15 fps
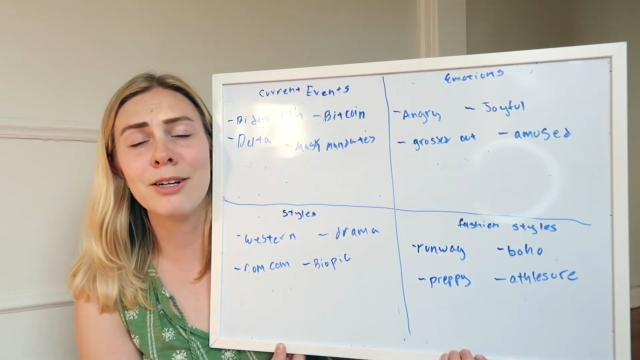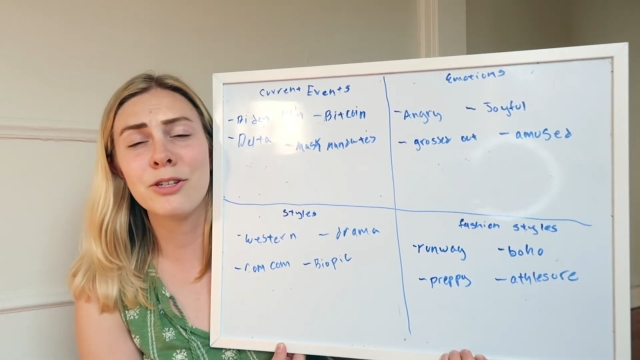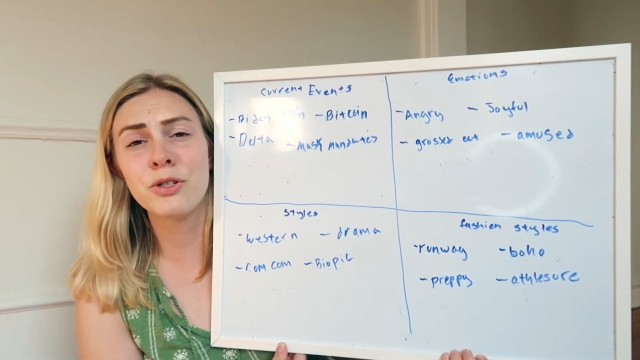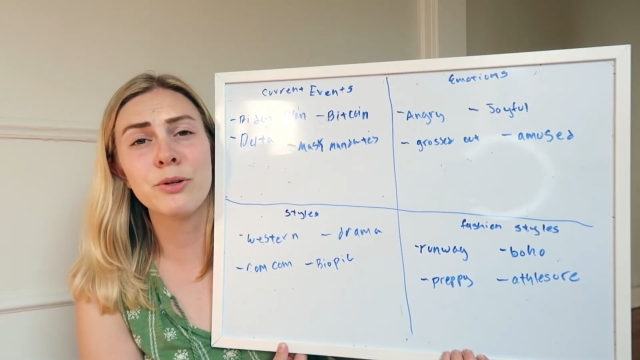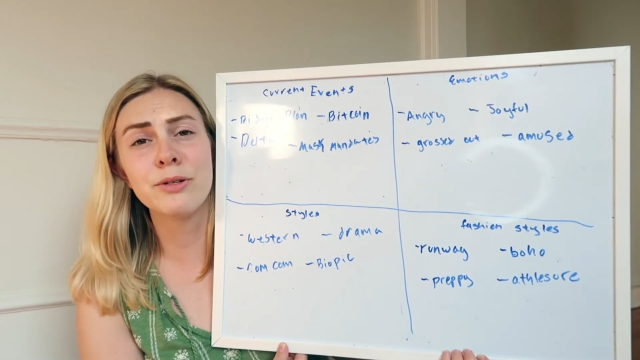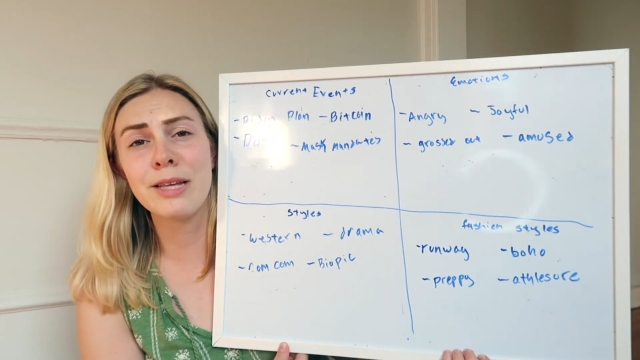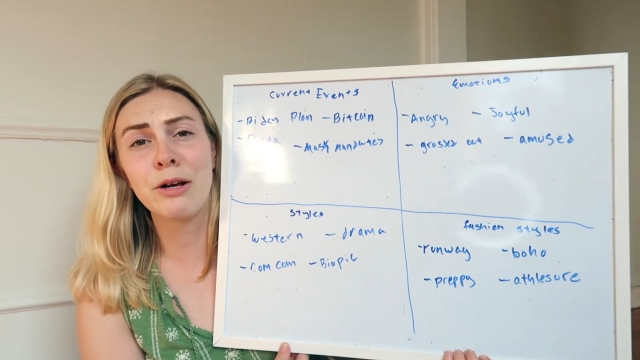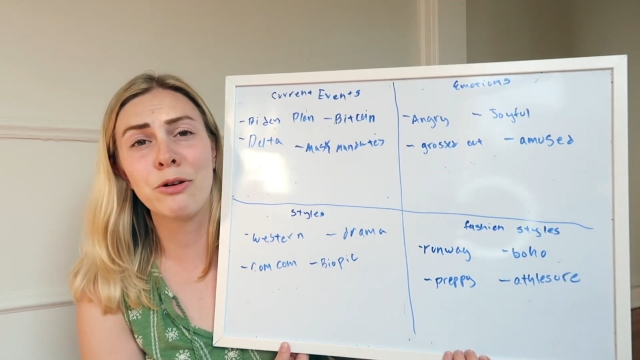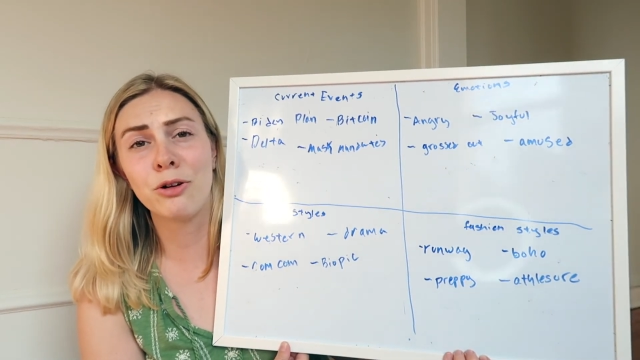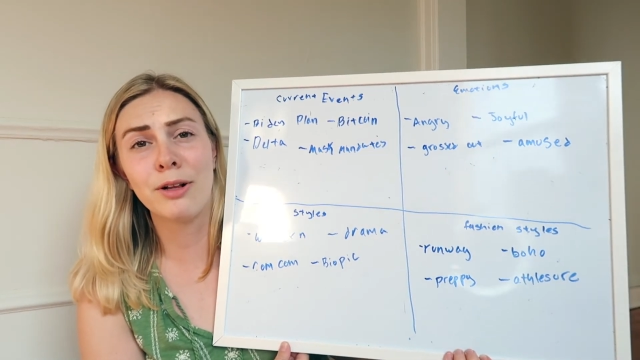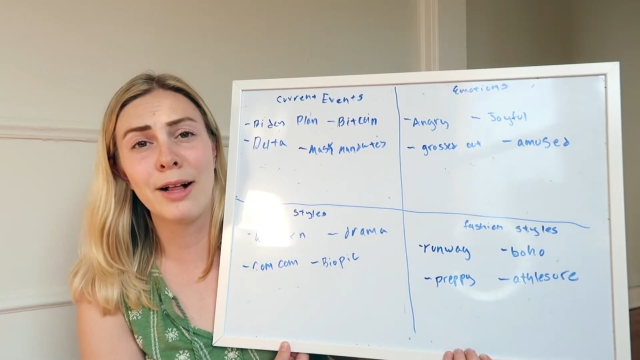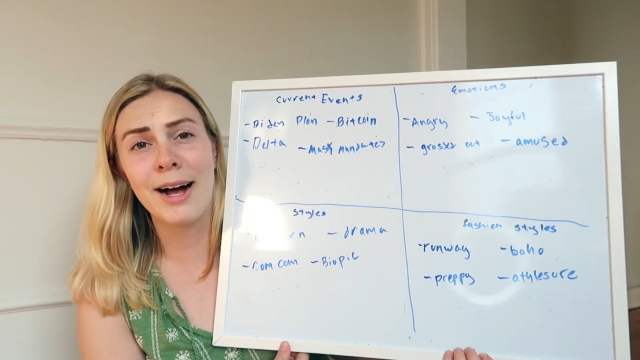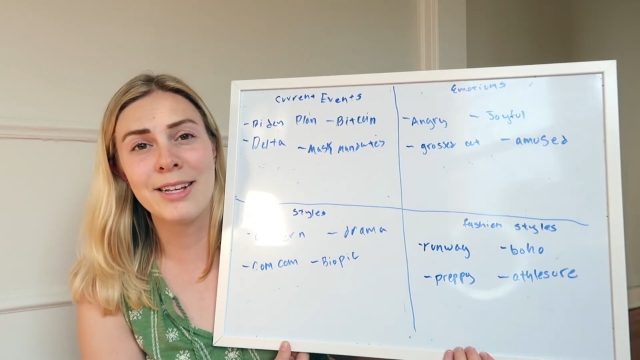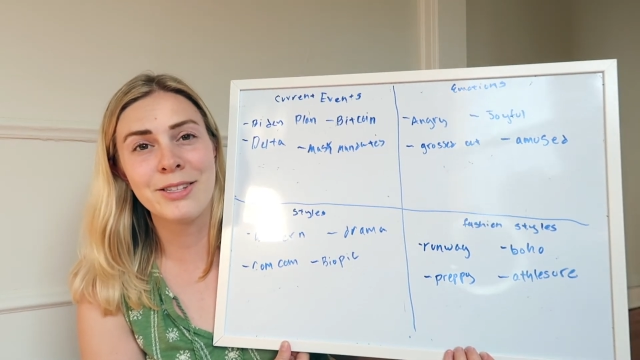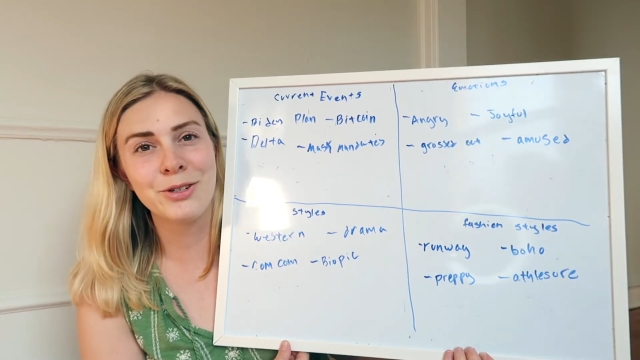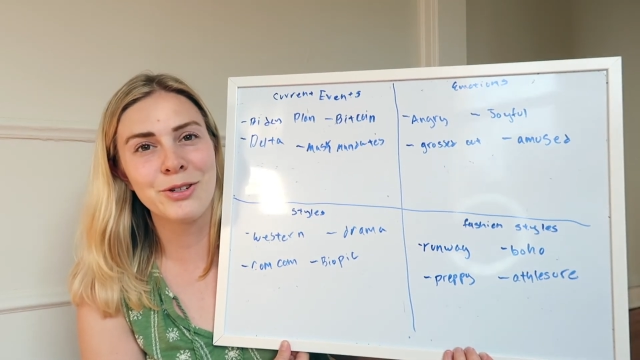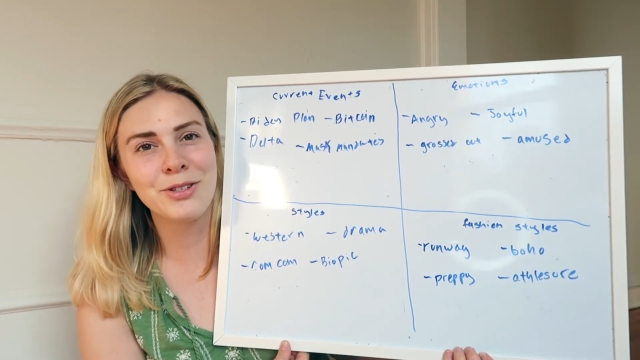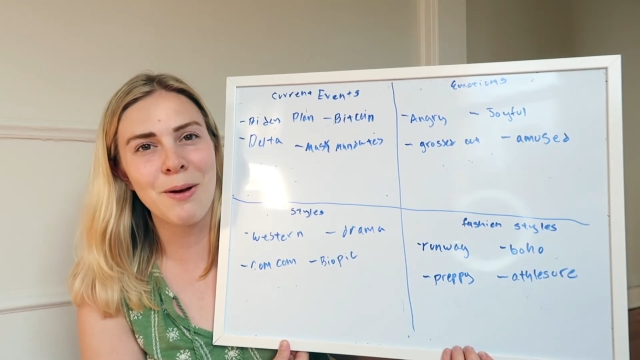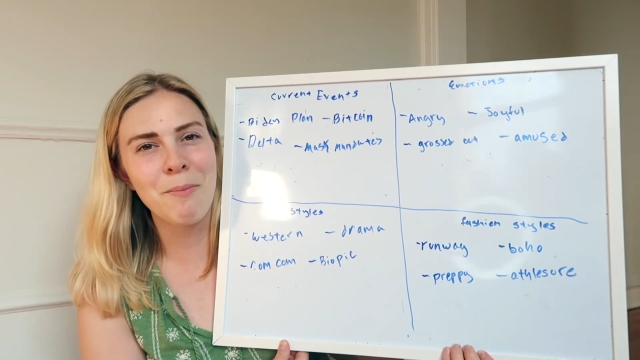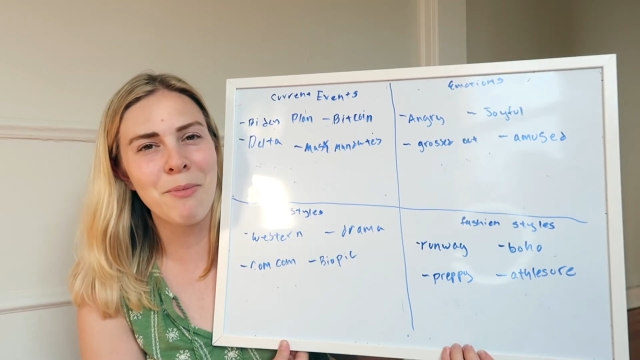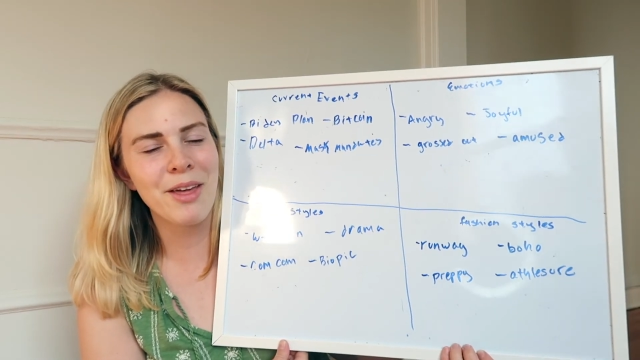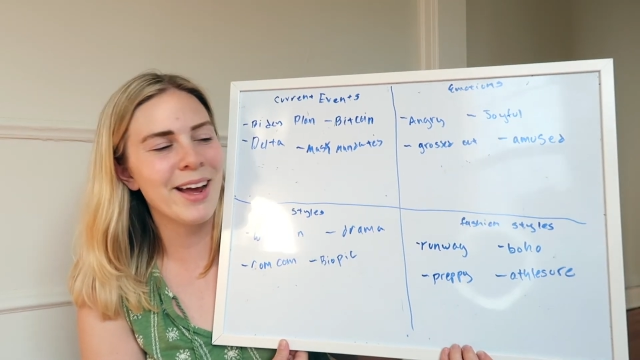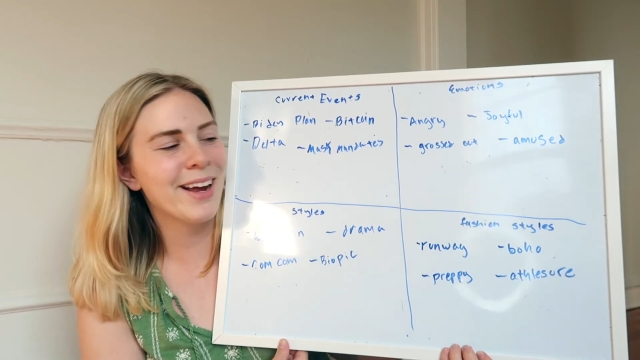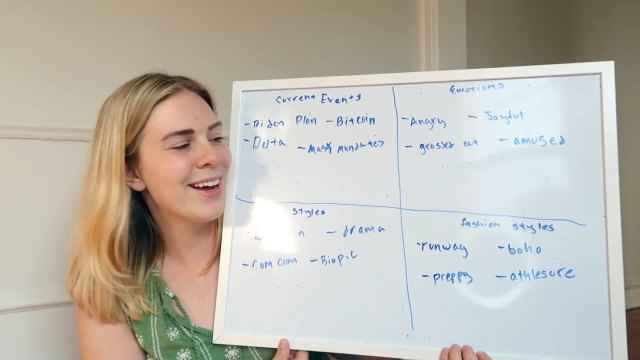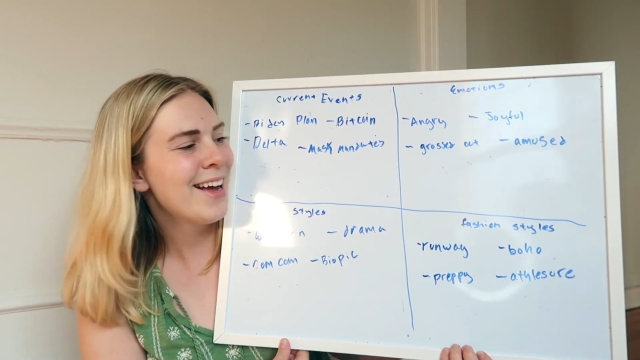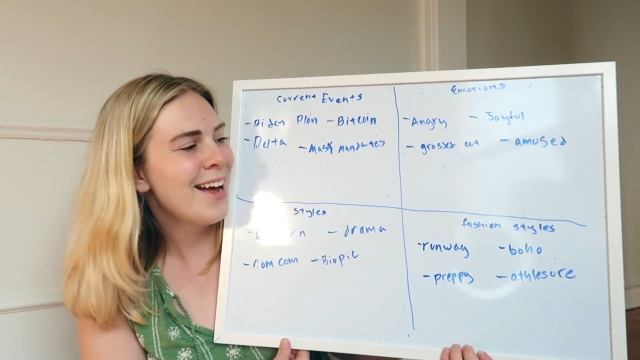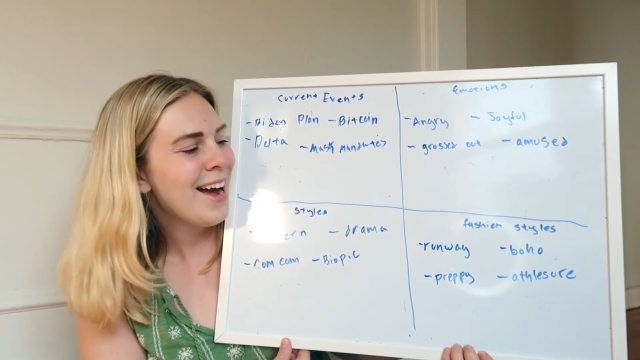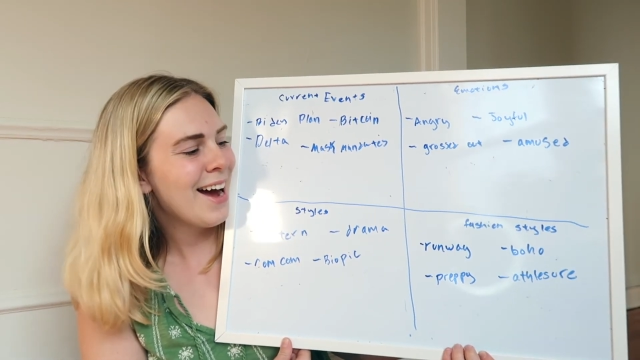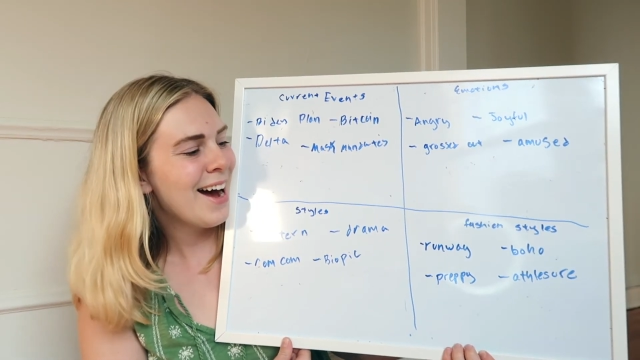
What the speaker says: a SoulCycle class or something.